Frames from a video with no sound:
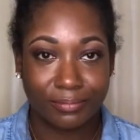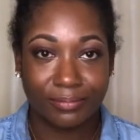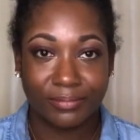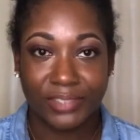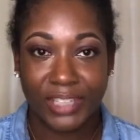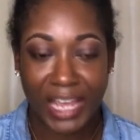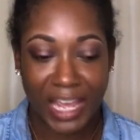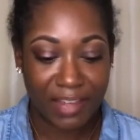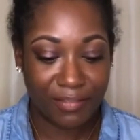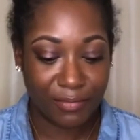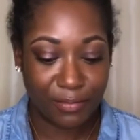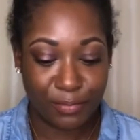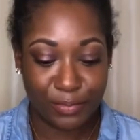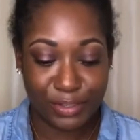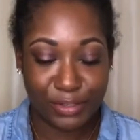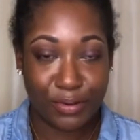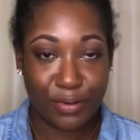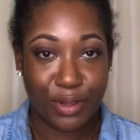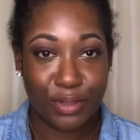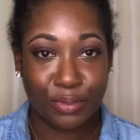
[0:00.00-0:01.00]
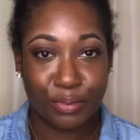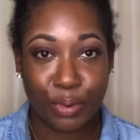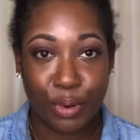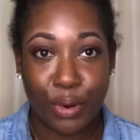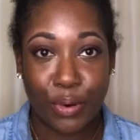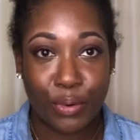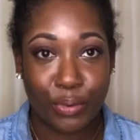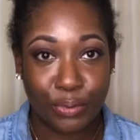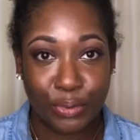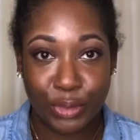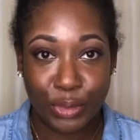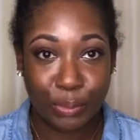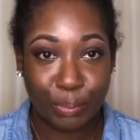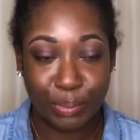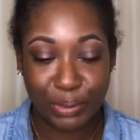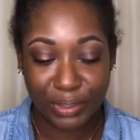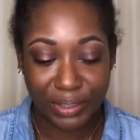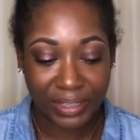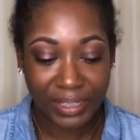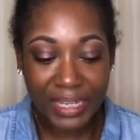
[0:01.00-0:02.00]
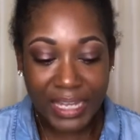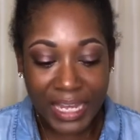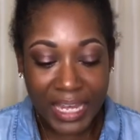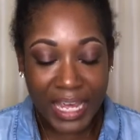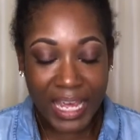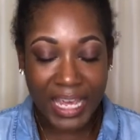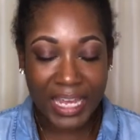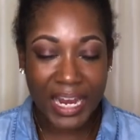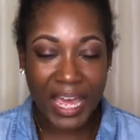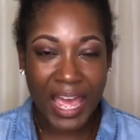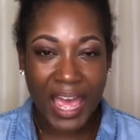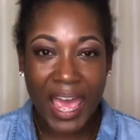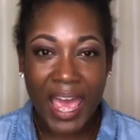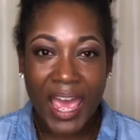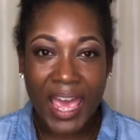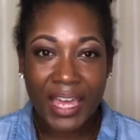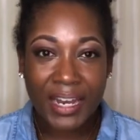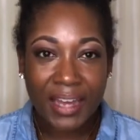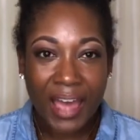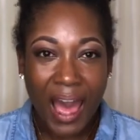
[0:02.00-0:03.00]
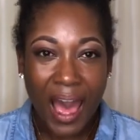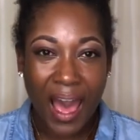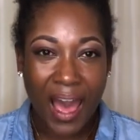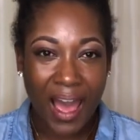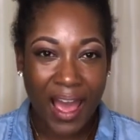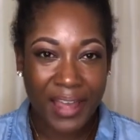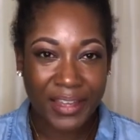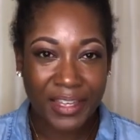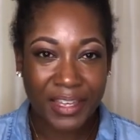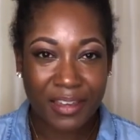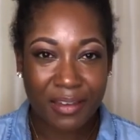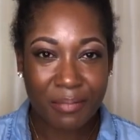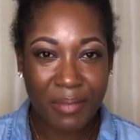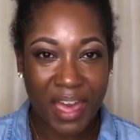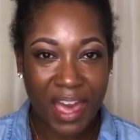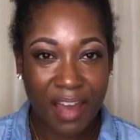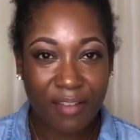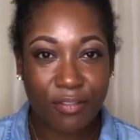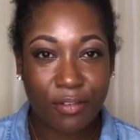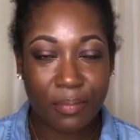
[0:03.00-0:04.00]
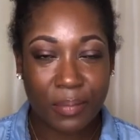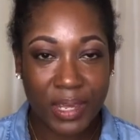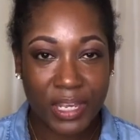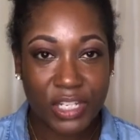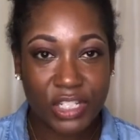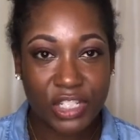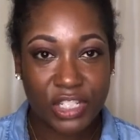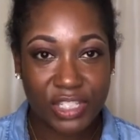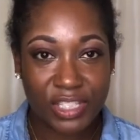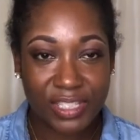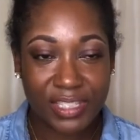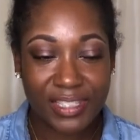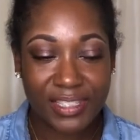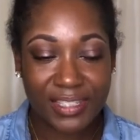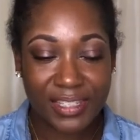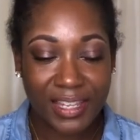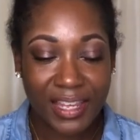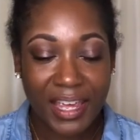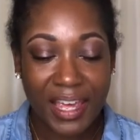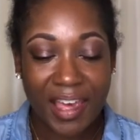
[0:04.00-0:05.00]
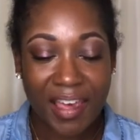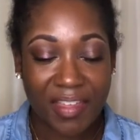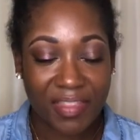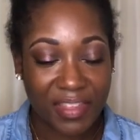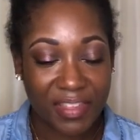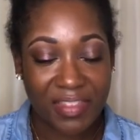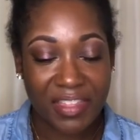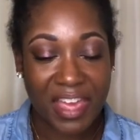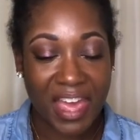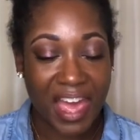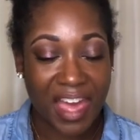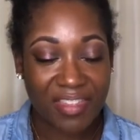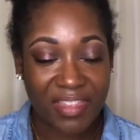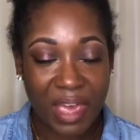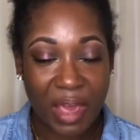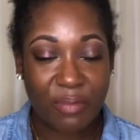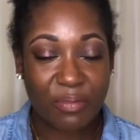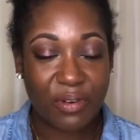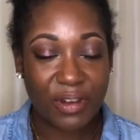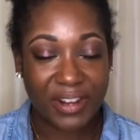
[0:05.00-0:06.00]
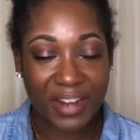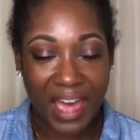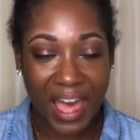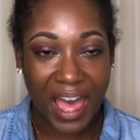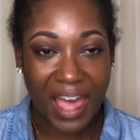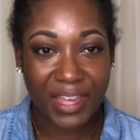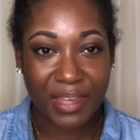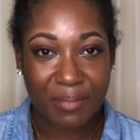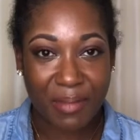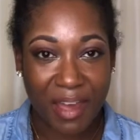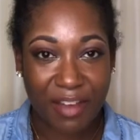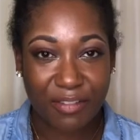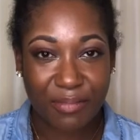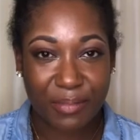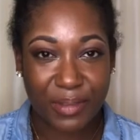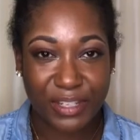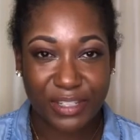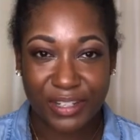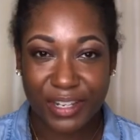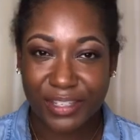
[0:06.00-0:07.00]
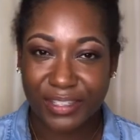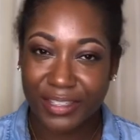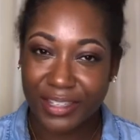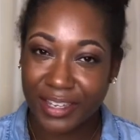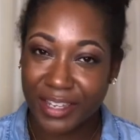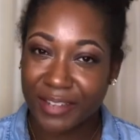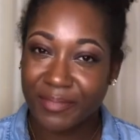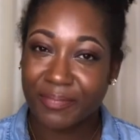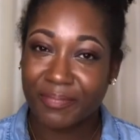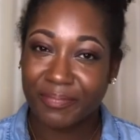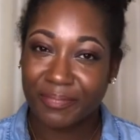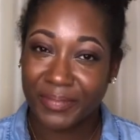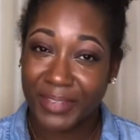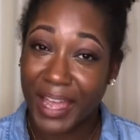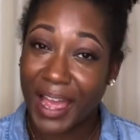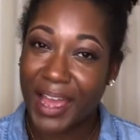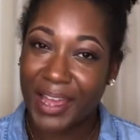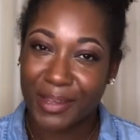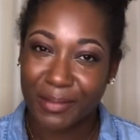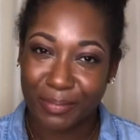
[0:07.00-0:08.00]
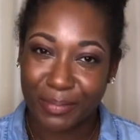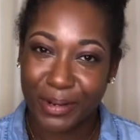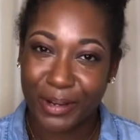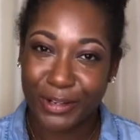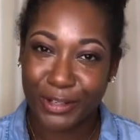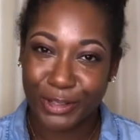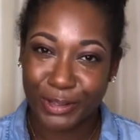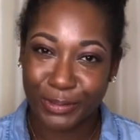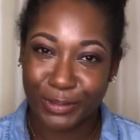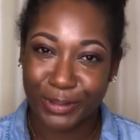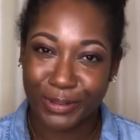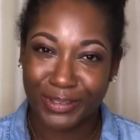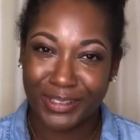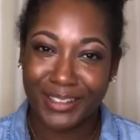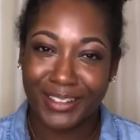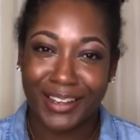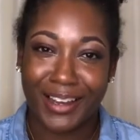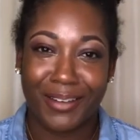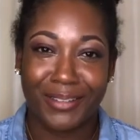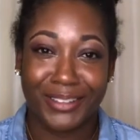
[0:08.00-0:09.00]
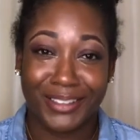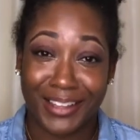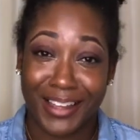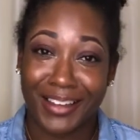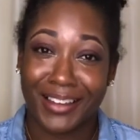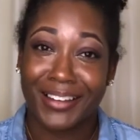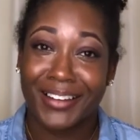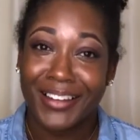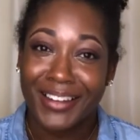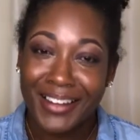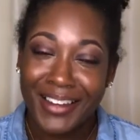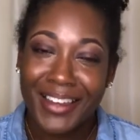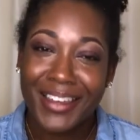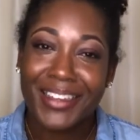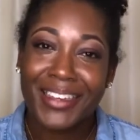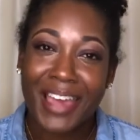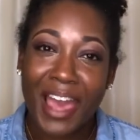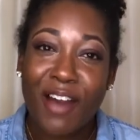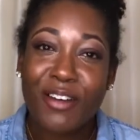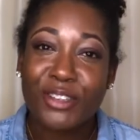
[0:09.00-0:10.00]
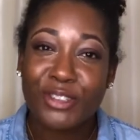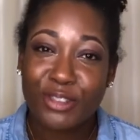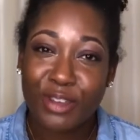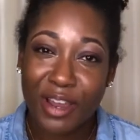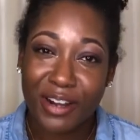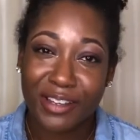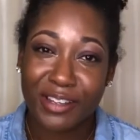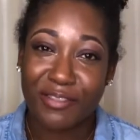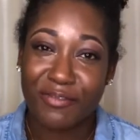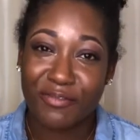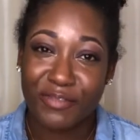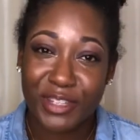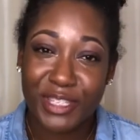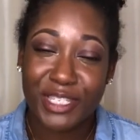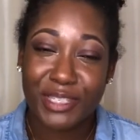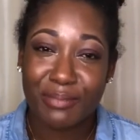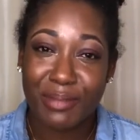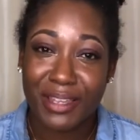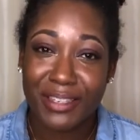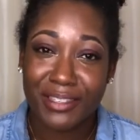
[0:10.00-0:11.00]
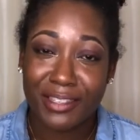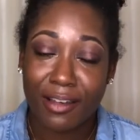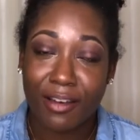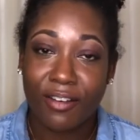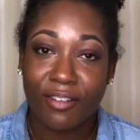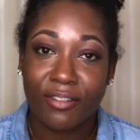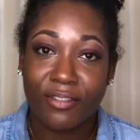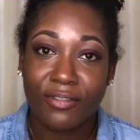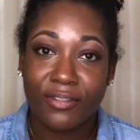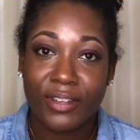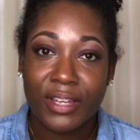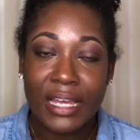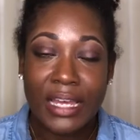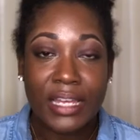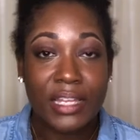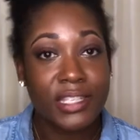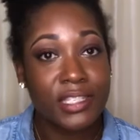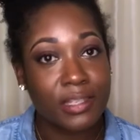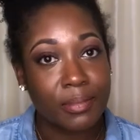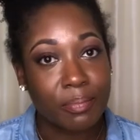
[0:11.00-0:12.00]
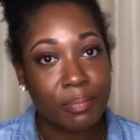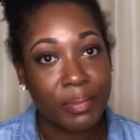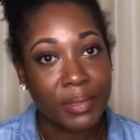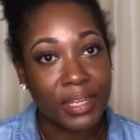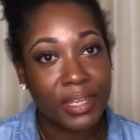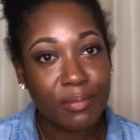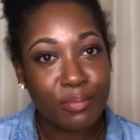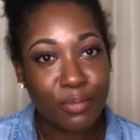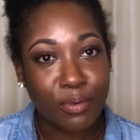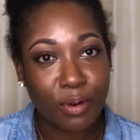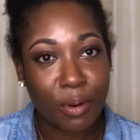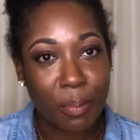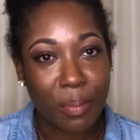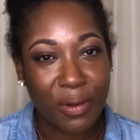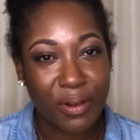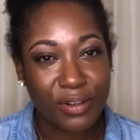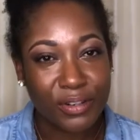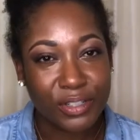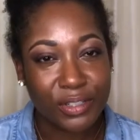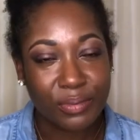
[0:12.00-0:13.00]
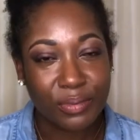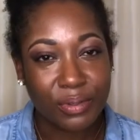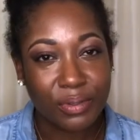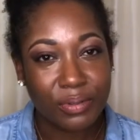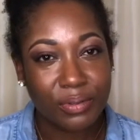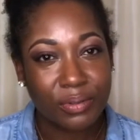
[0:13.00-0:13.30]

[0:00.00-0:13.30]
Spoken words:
I even was going through an old notebook, and I had I am affirmations, and then they had that one I am affirmation that said I am punctual. I was like, yeah, I was trying to convince myself to be more punctual.